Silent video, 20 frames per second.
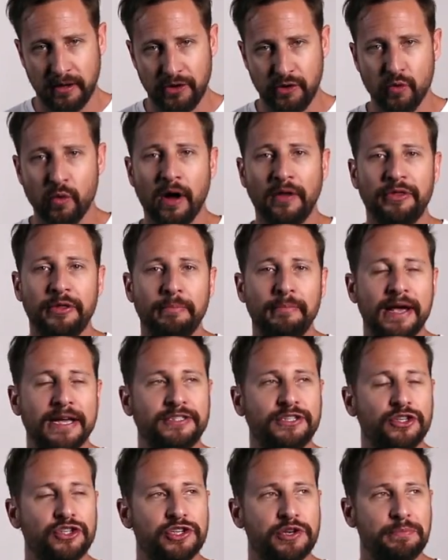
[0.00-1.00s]
You want the
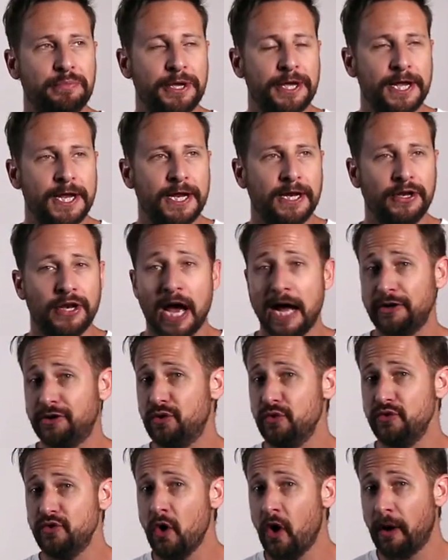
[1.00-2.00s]
message to be not
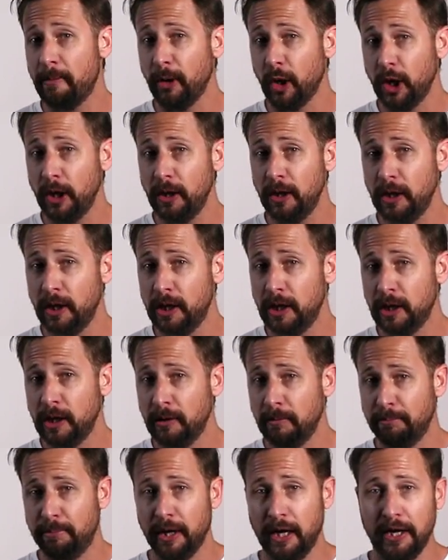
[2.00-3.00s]
too normal,
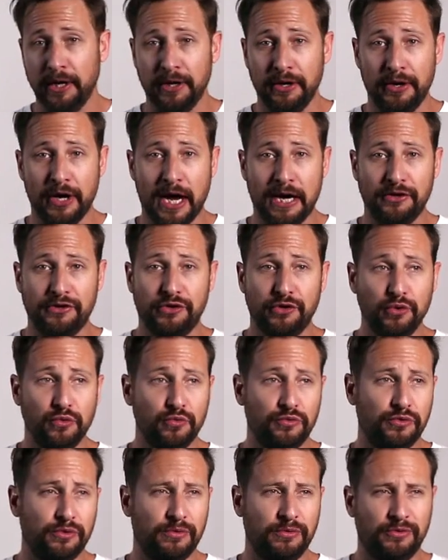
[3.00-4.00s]
but not
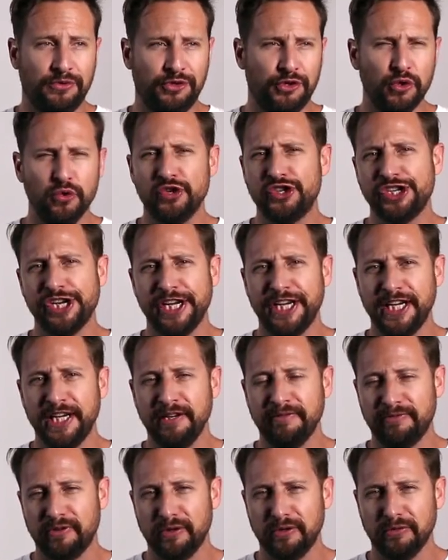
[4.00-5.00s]
too
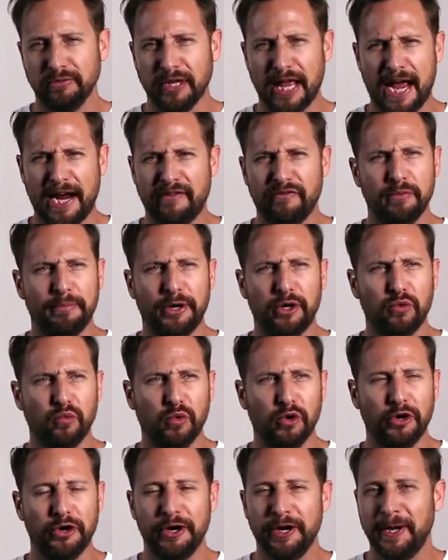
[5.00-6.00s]
douchey, for lack of a better
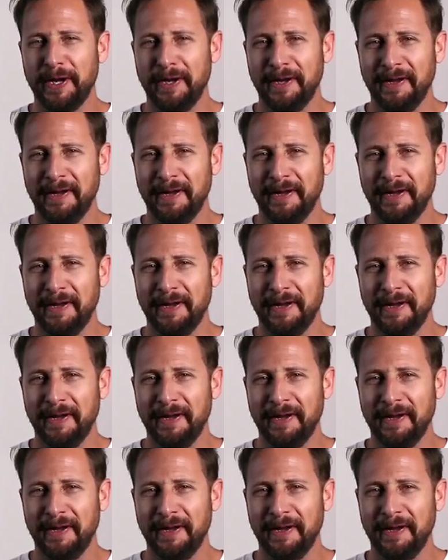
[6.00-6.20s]
word.